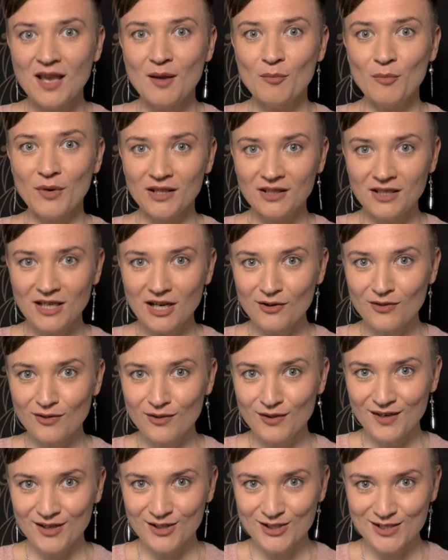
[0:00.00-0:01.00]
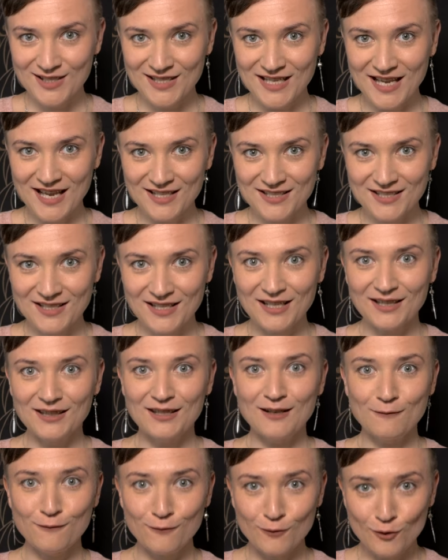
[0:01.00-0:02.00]
but current theory says that
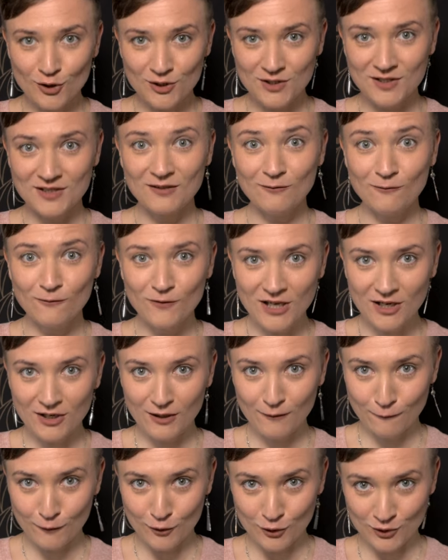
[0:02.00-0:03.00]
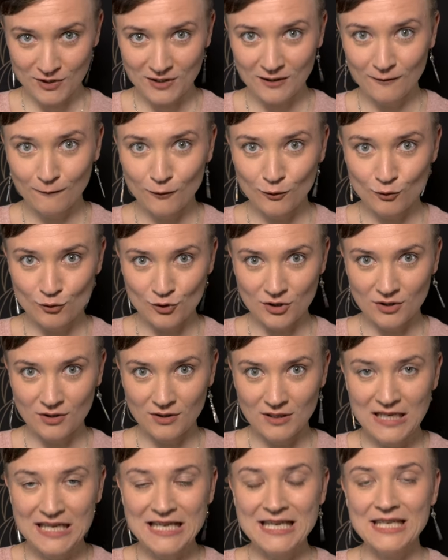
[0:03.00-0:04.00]
the first, very first
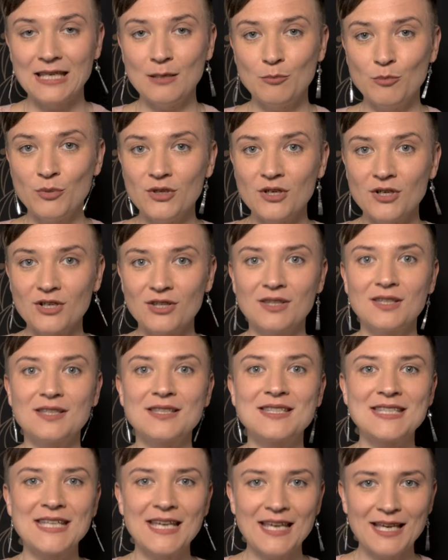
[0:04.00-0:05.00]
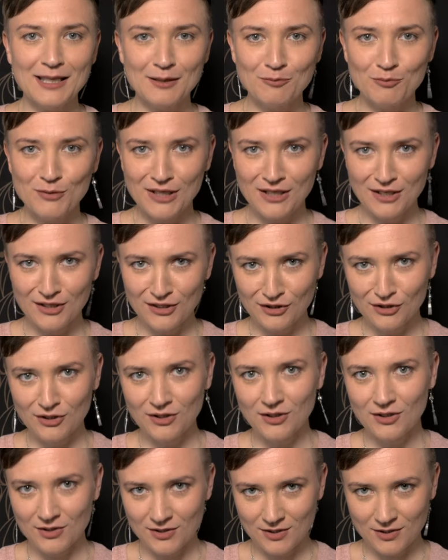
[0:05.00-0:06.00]
infusion appeared 10 million
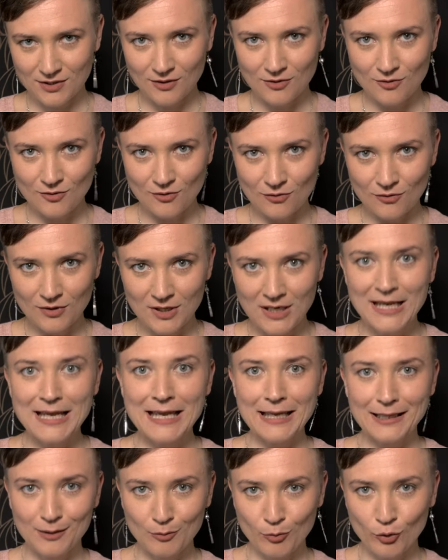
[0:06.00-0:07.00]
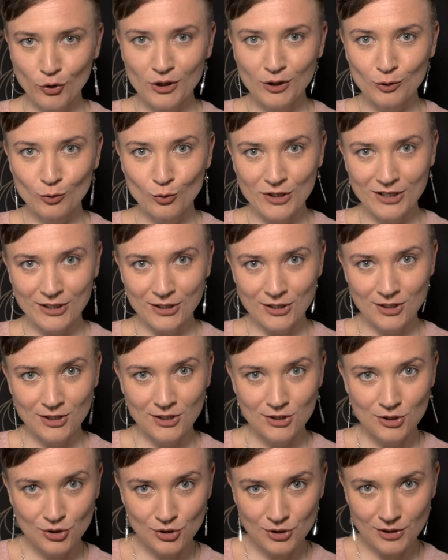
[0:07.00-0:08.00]
years ago, at the point where
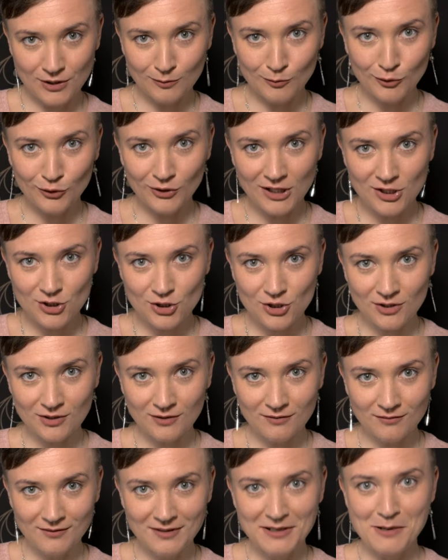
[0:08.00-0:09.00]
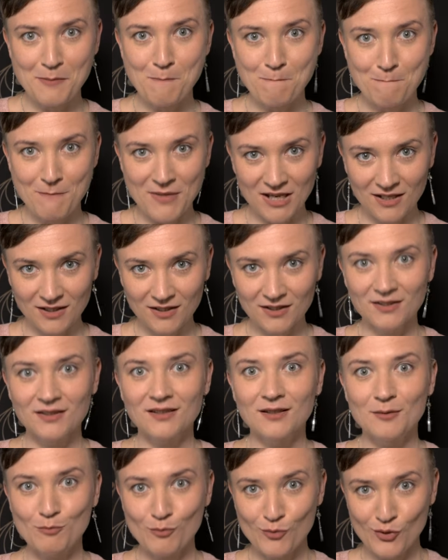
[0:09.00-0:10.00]
gene mutation met
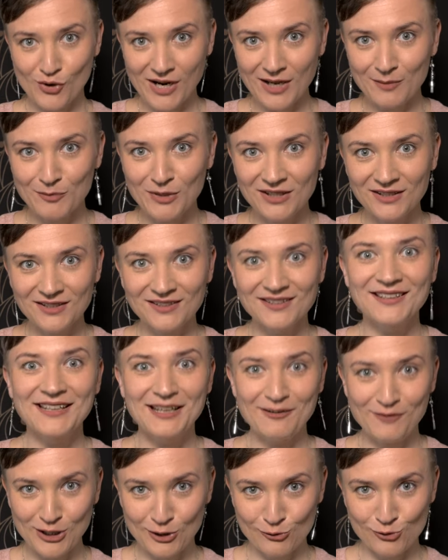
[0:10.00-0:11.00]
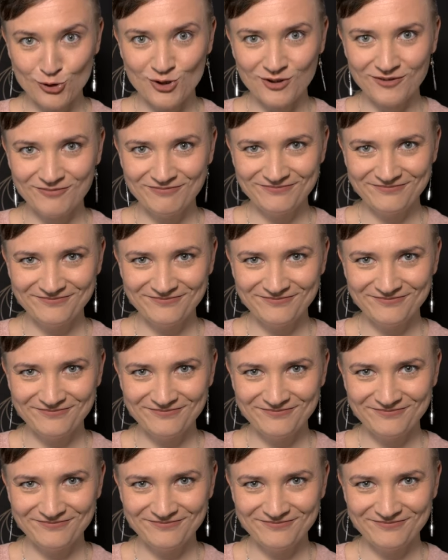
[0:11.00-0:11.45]
primate evolution.